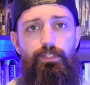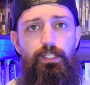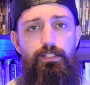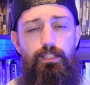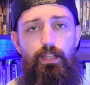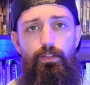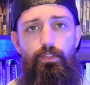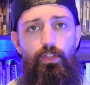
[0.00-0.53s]

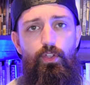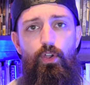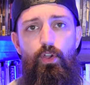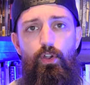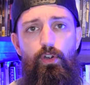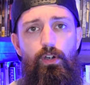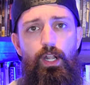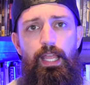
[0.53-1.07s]
gets out of the
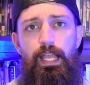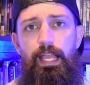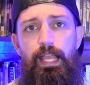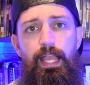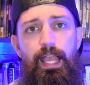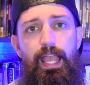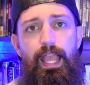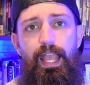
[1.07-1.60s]
car
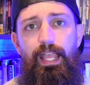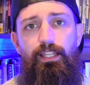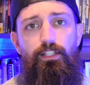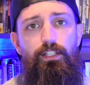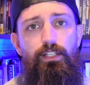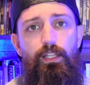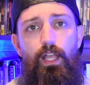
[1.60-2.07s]
and